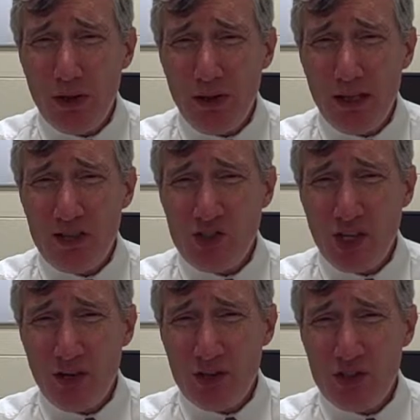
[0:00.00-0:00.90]
the things
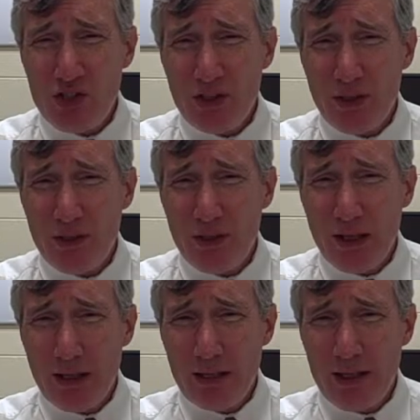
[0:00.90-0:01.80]
that are considered
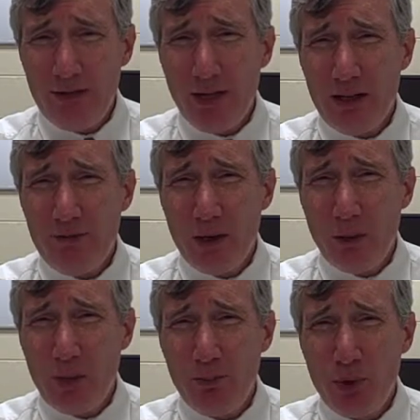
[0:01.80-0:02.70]
deviant at
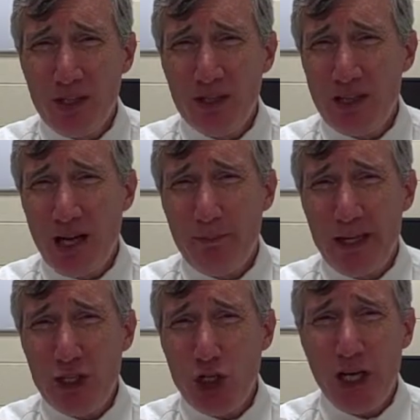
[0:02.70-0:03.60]
one point in time
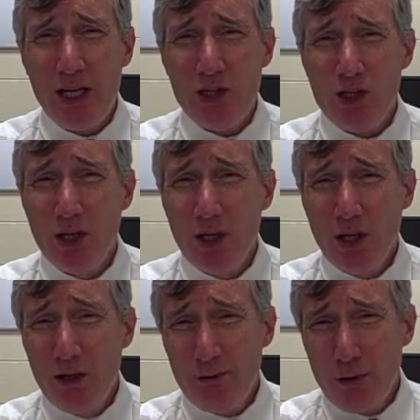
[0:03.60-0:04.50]
may change.
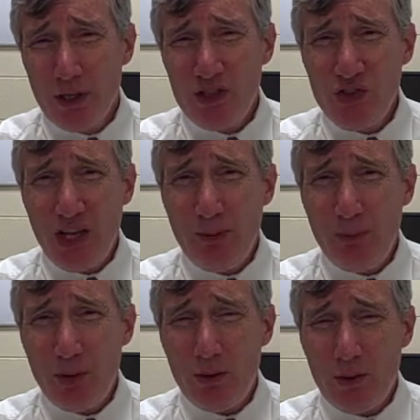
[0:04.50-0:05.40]
For
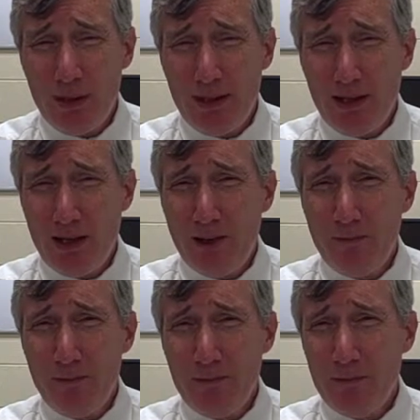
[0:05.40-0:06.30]
example,
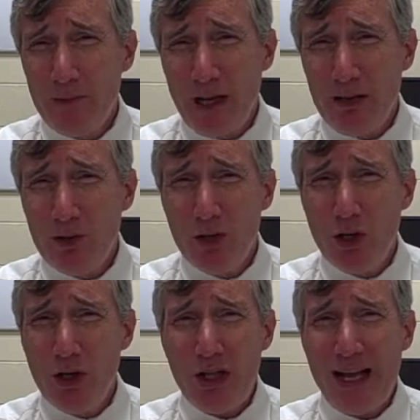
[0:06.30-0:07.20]
I don't
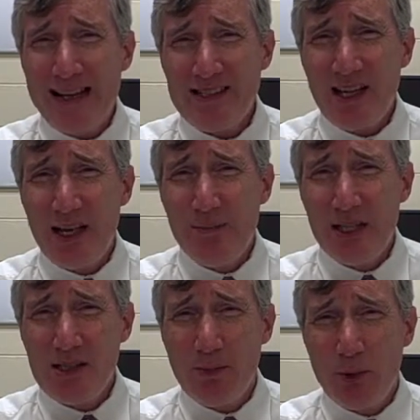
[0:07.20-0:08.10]
know the last time
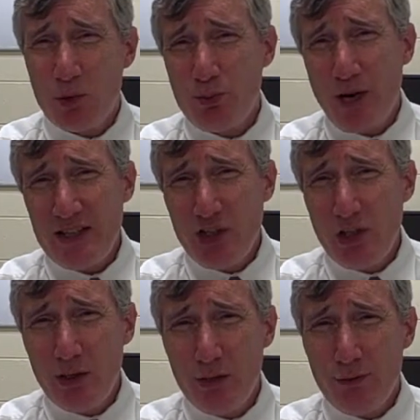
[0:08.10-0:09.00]
that someone was
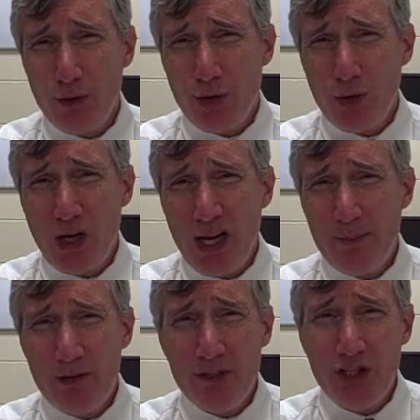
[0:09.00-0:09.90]
prosecuted for the
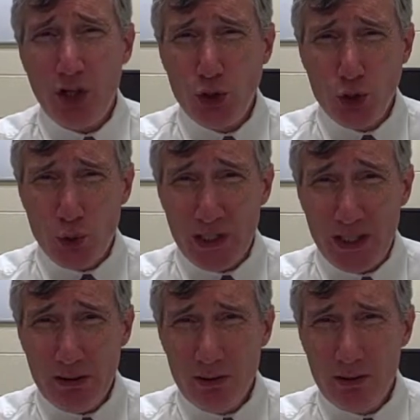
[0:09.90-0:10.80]
crime of adultery,